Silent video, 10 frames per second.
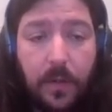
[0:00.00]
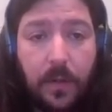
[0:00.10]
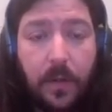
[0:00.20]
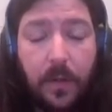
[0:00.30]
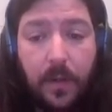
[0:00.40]

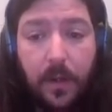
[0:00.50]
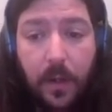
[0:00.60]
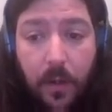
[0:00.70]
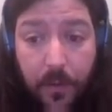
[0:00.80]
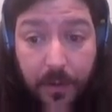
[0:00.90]

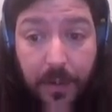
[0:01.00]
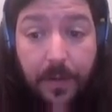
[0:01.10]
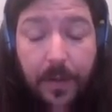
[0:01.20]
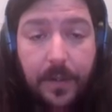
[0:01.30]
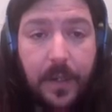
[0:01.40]
Consider
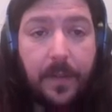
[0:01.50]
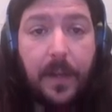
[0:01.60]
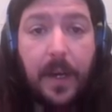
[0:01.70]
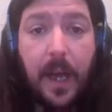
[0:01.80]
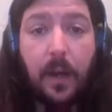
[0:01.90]
sending out
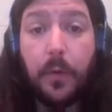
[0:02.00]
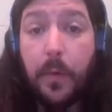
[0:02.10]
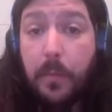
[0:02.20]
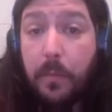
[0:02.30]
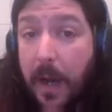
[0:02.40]

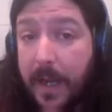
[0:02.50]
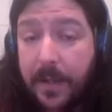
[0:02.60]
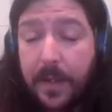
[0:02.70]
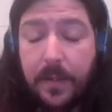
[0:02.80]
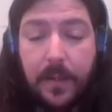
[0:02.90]
reminders a
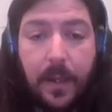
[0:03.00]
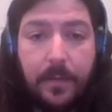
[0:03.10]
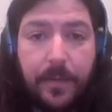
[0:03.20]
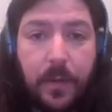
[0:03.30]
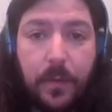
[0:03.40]
few
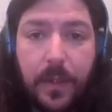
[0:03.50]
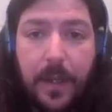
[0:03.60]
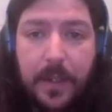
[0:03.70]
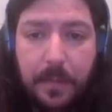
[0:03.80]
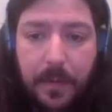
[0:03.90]
days before
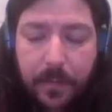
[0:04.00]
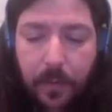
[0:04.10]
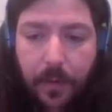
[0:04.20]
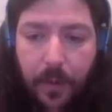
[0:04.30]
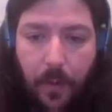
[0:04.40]
the
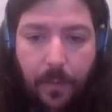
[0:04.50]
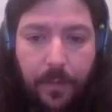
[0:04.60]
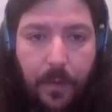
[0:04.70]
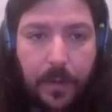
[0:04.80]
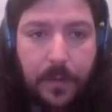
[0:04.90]
conference.
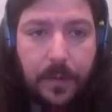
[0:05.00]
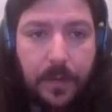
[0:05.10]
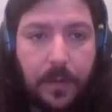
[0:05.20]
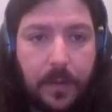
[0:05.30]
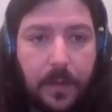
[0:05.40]

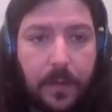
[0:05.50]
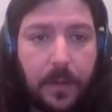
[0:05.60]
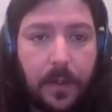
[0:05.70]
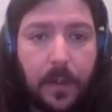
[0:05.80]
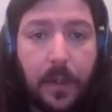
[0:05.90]

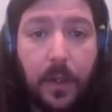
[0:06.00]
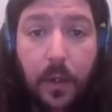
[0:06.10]
You should